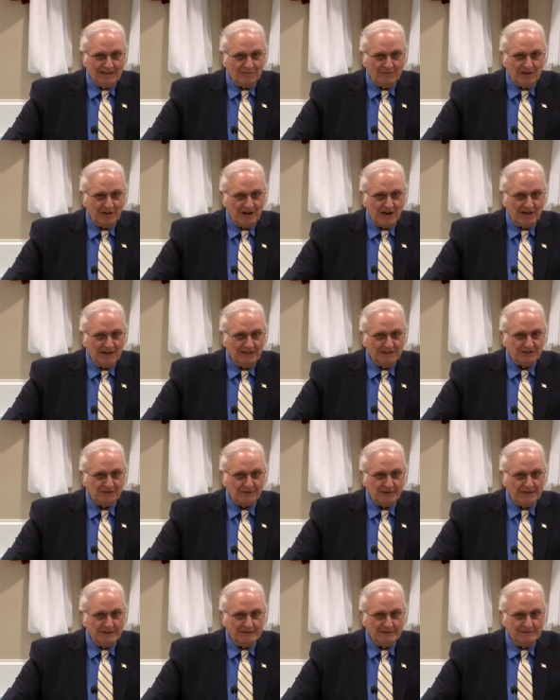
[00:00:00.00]
But not
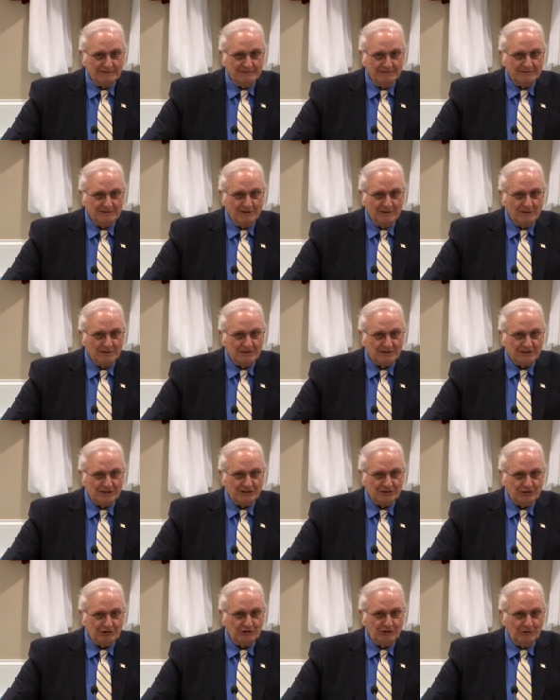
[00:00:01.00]
Israel. The Lord
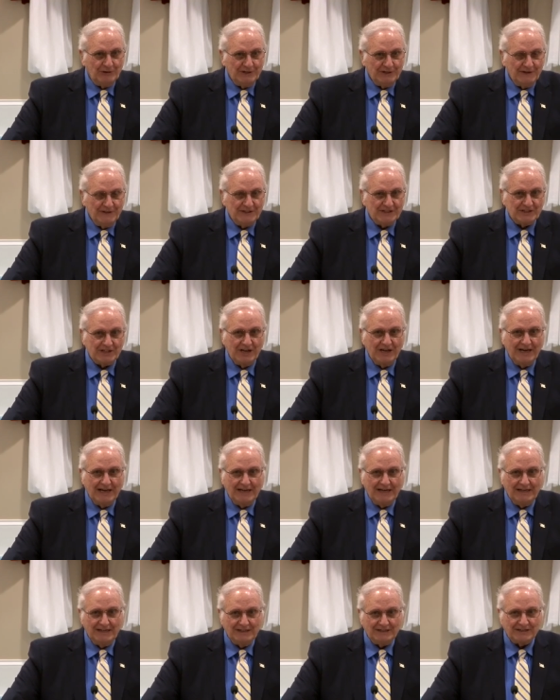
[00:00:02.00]
said, You go into this
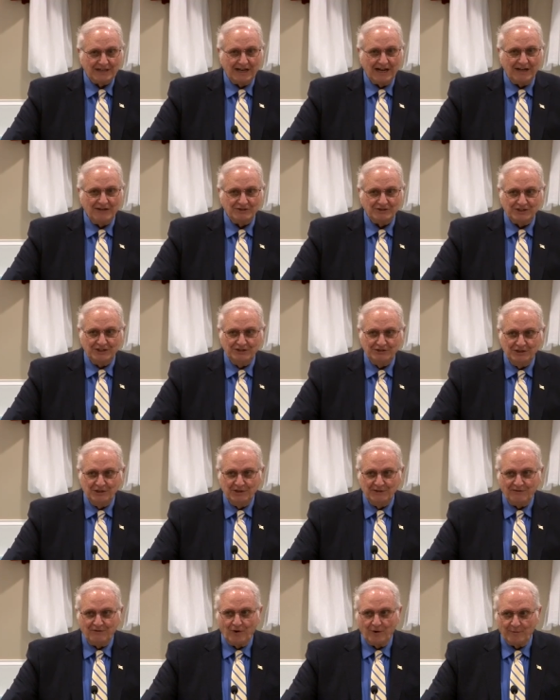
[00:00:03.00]
land. He said, I'll send you
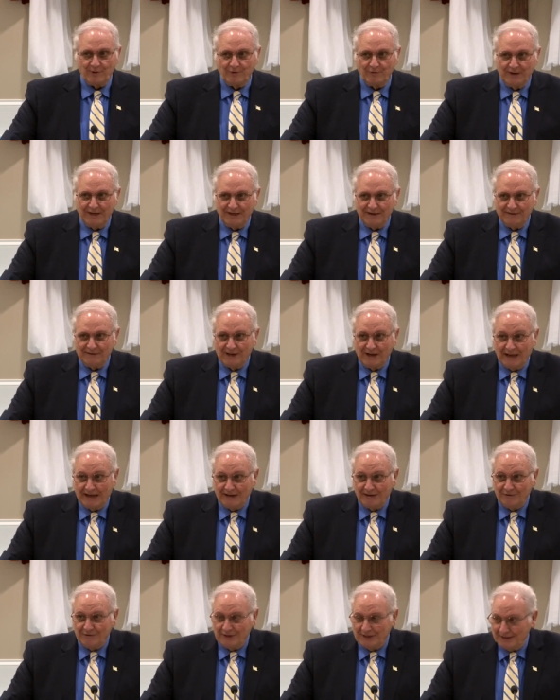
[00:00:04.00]
the former rain and the
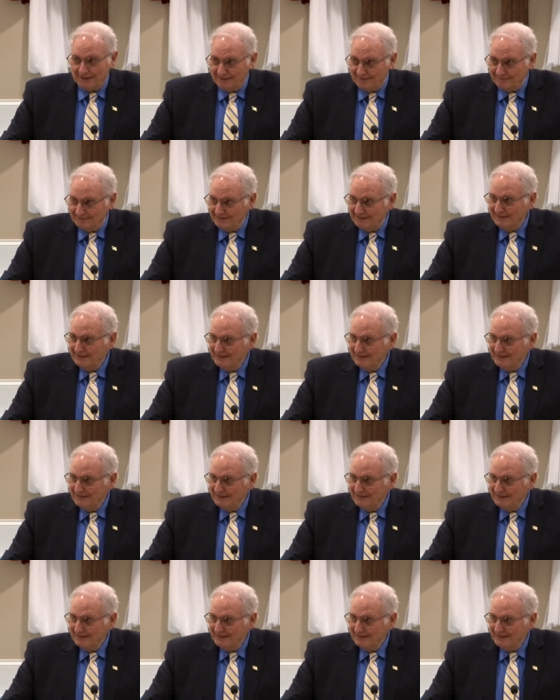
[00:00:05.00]
latter rain.